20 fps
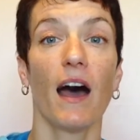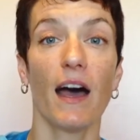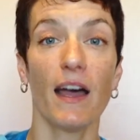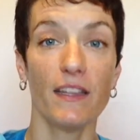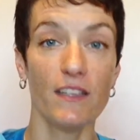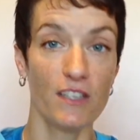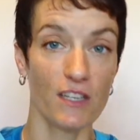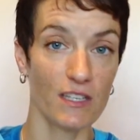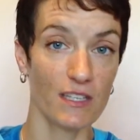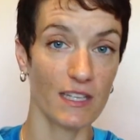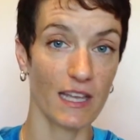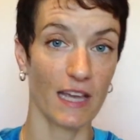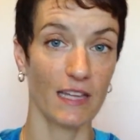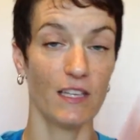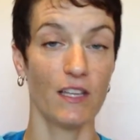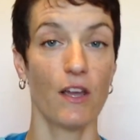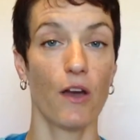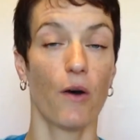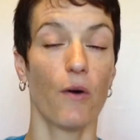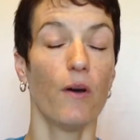I just had
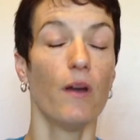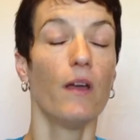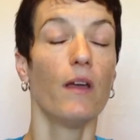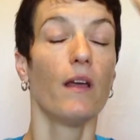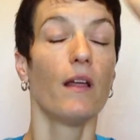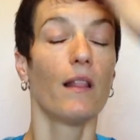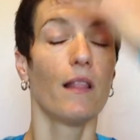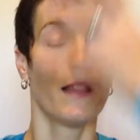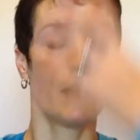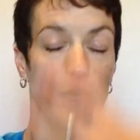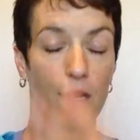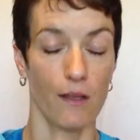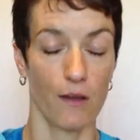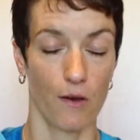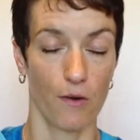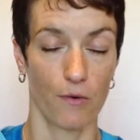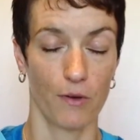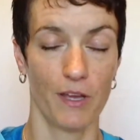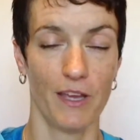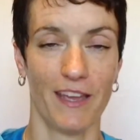to go, let it go.
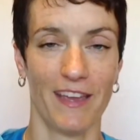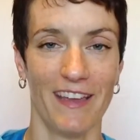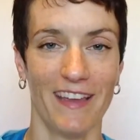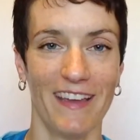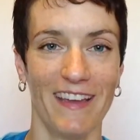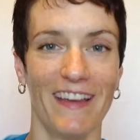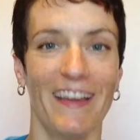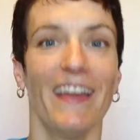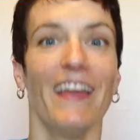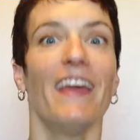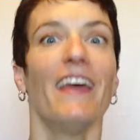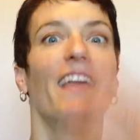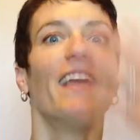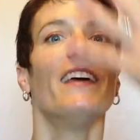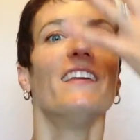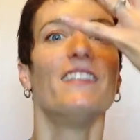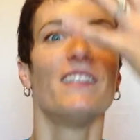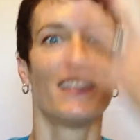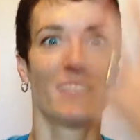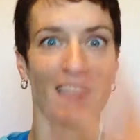
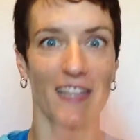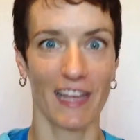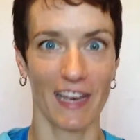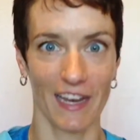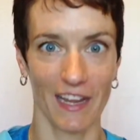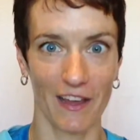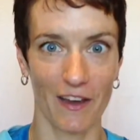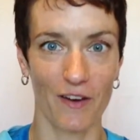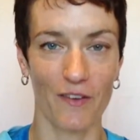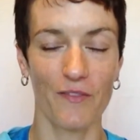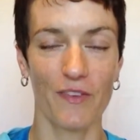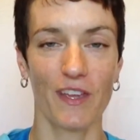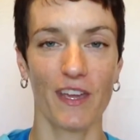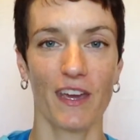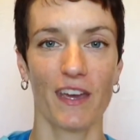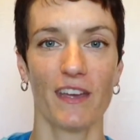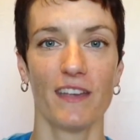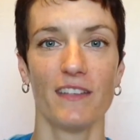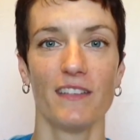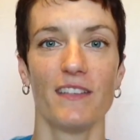Just let it go,
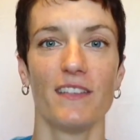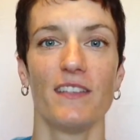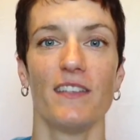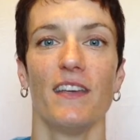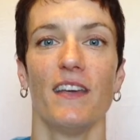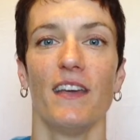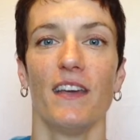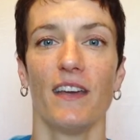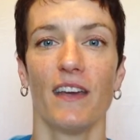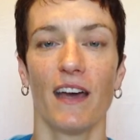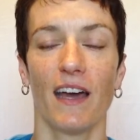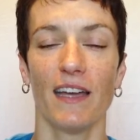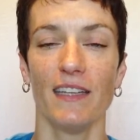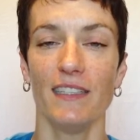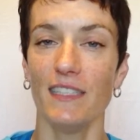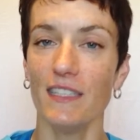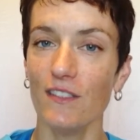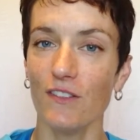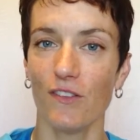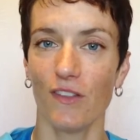because I
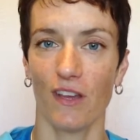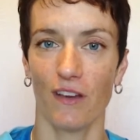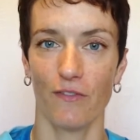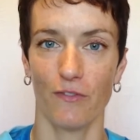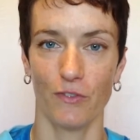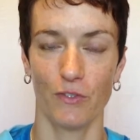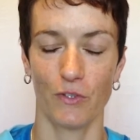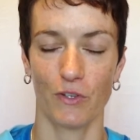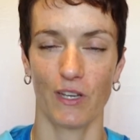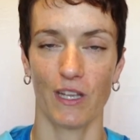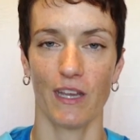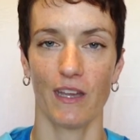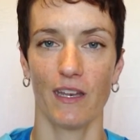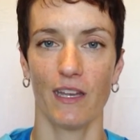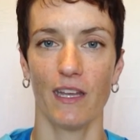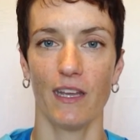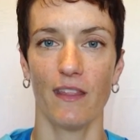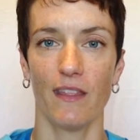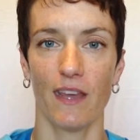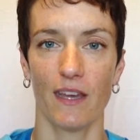didn't do that for Door
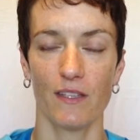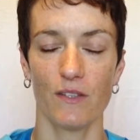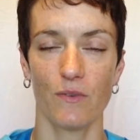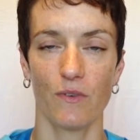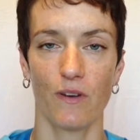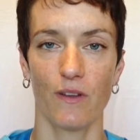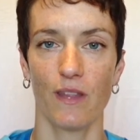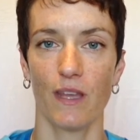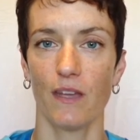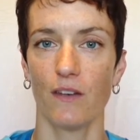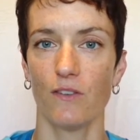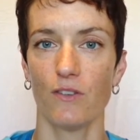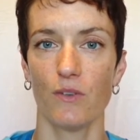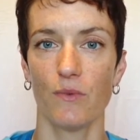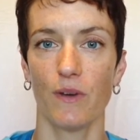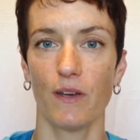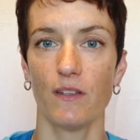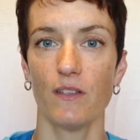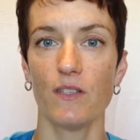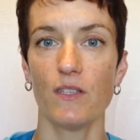County, and that's where all the energy
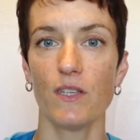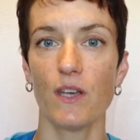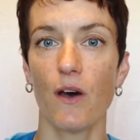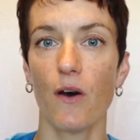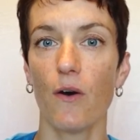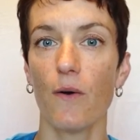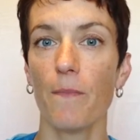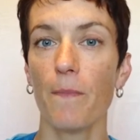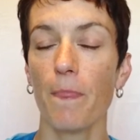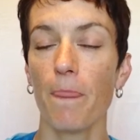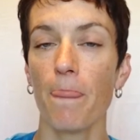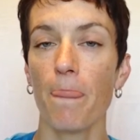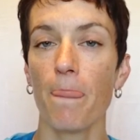went. So,